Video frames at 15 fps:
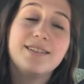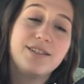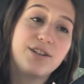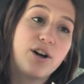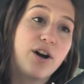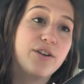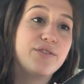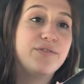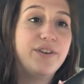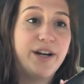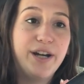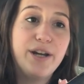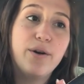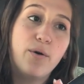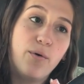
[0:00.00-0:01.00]
This car's
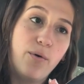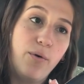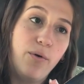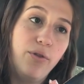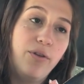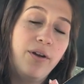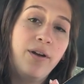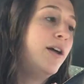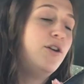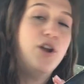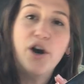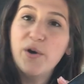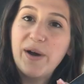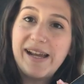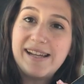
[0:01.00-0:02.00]
very old,
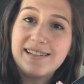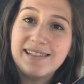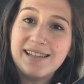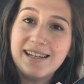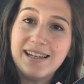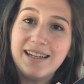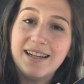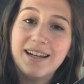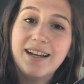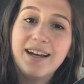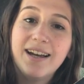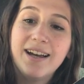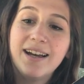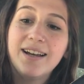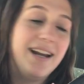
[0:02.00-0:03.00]
no AC,
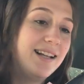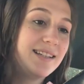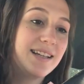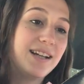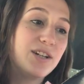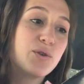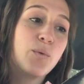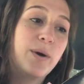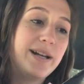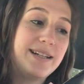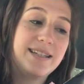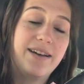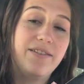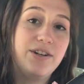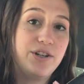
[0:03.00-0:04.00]
and it's like
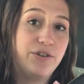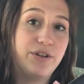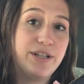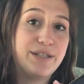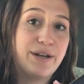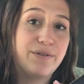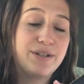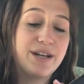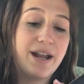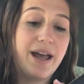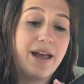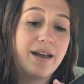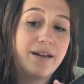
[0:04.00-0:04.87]
27 degrees out today.